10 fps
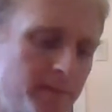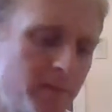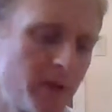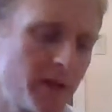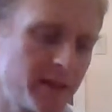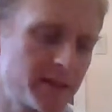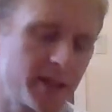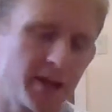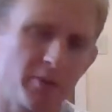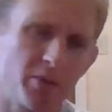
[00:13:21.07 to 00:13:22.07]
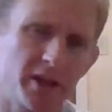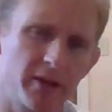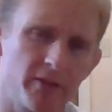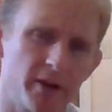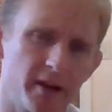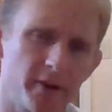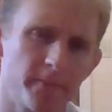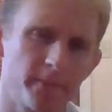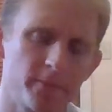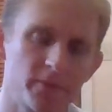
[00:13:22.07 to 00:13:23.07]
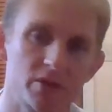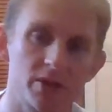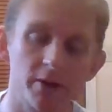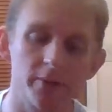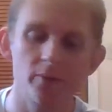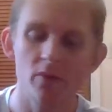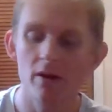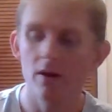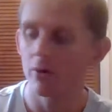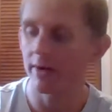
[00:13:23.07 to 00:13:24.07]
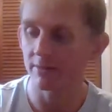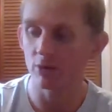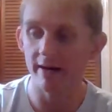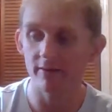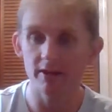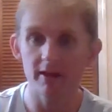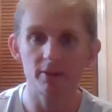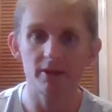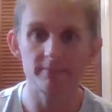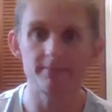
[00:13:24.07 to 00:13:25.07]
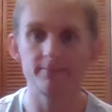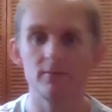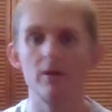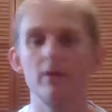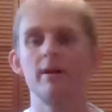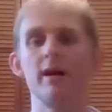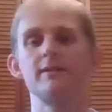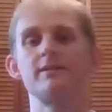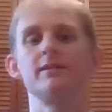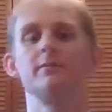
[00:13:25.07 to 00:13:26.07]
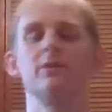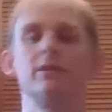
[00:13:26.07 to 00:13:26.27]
that's kind of the plan for now. So, got some traveling coming up. Got some